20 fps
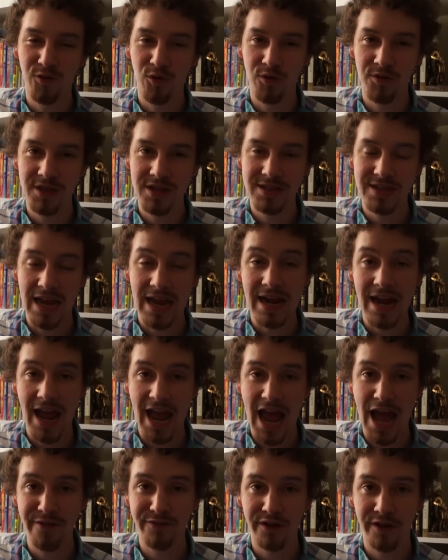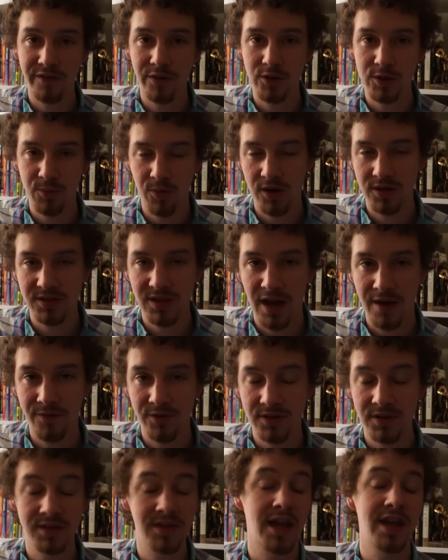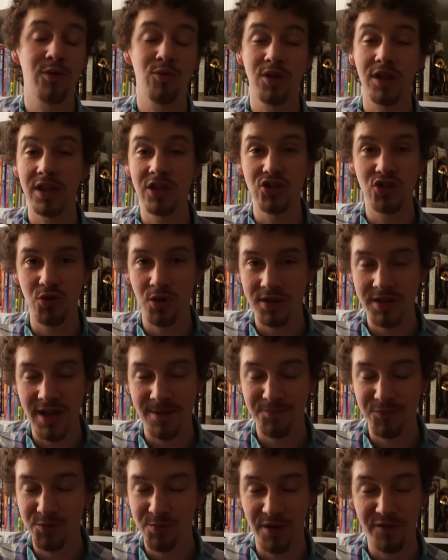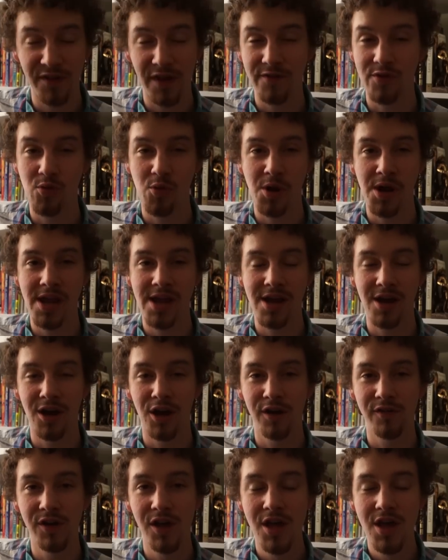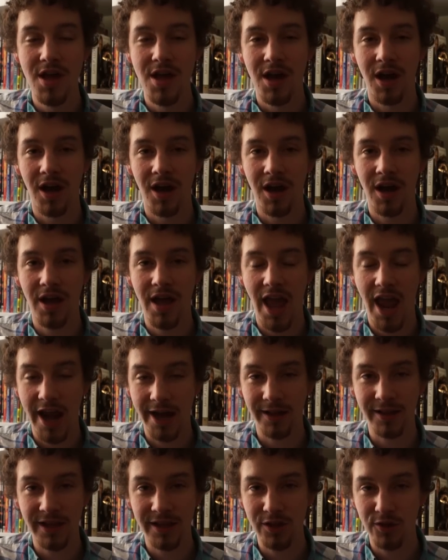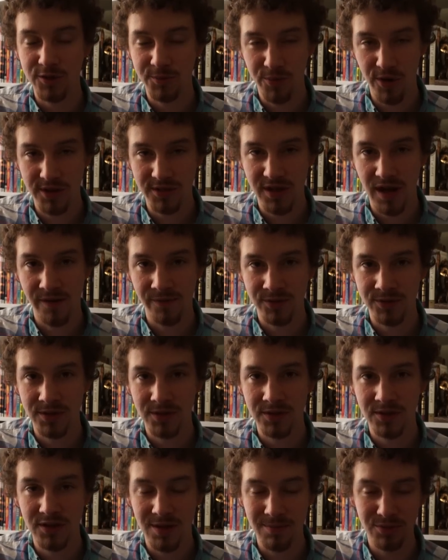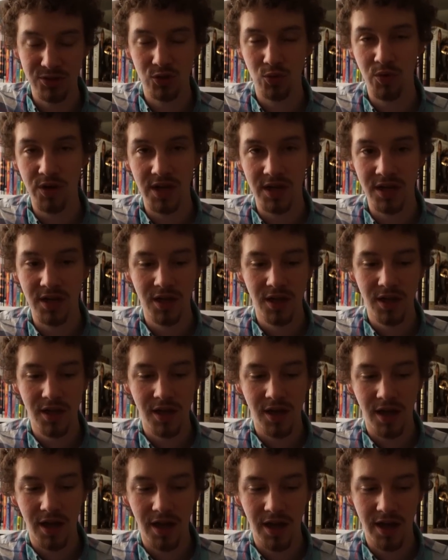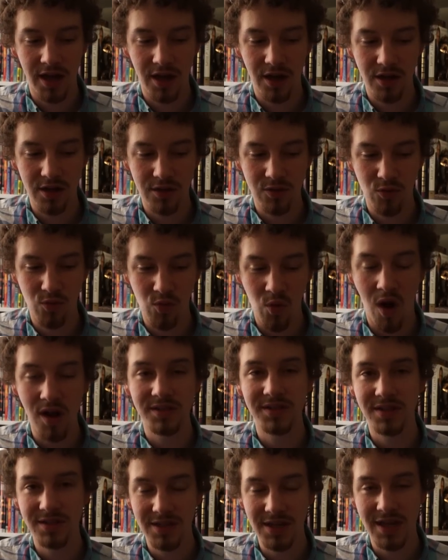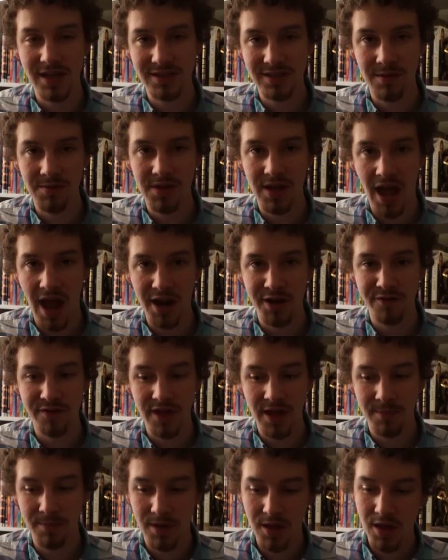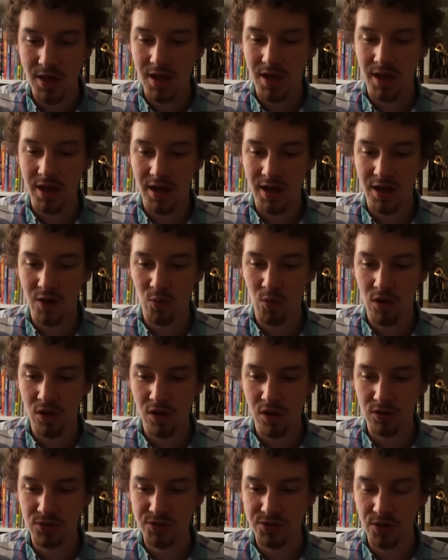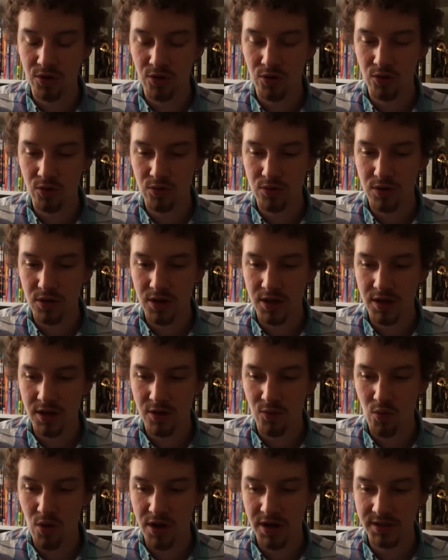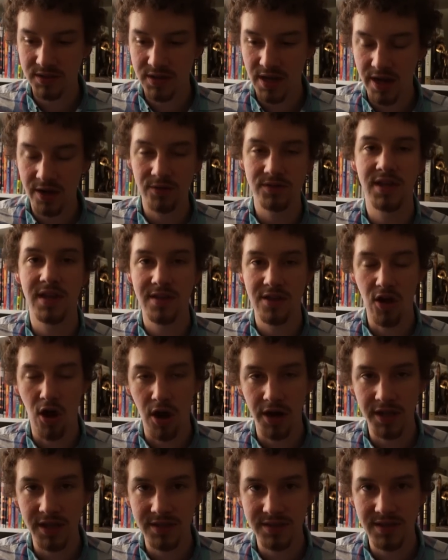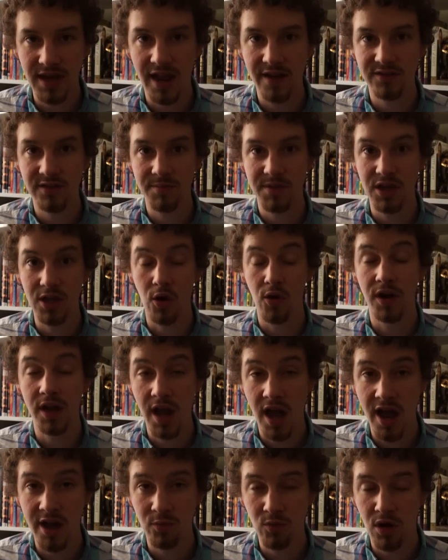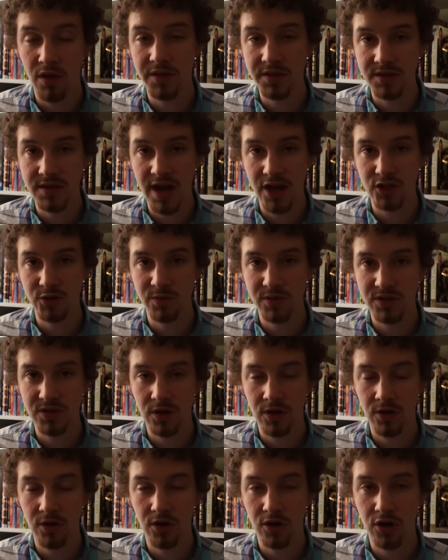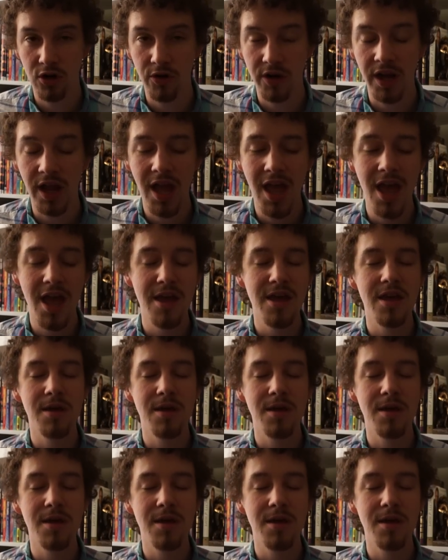for the day and a half of those press conferences. I really enjoyed that. It's my favorite way of handling those press conferences in between wanting to get something out of them while also wanting to entertain the audience and have something going on while these announcements are occurring.